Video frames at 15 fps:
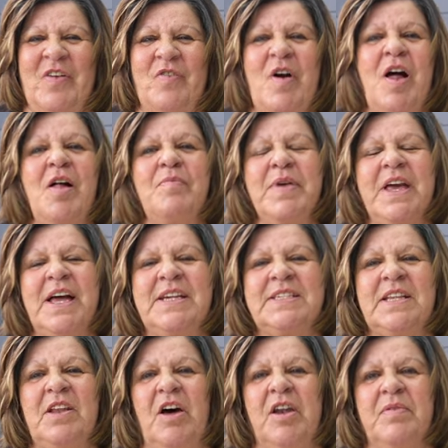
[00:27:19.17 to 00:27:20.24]
Well, because
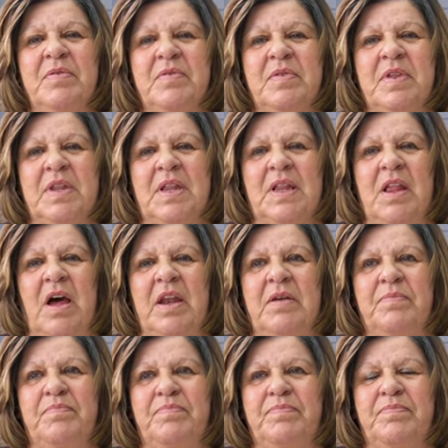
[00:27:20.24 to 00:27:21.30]
a lot of lot of
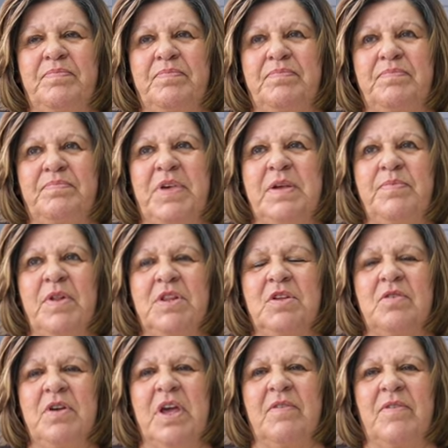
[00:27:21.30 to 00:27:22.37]
people
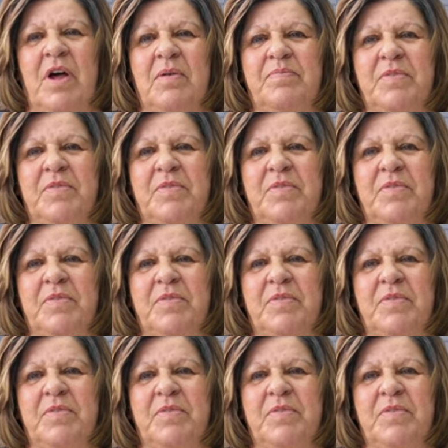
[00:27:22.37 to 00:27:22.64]
do give up.